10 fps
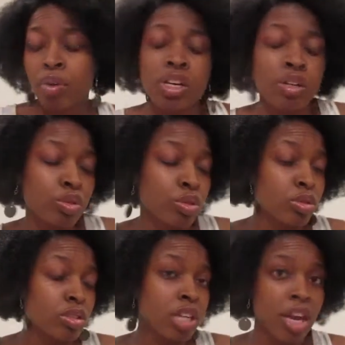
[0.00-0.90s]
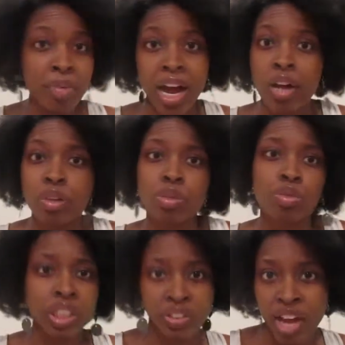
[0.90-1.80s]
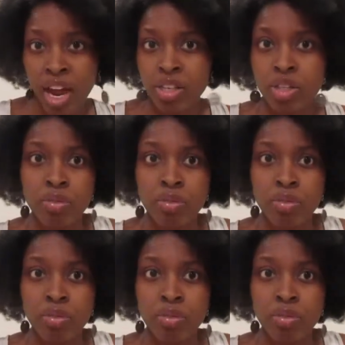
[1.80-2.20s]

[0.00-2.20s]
want to lose 10 pounds really fast,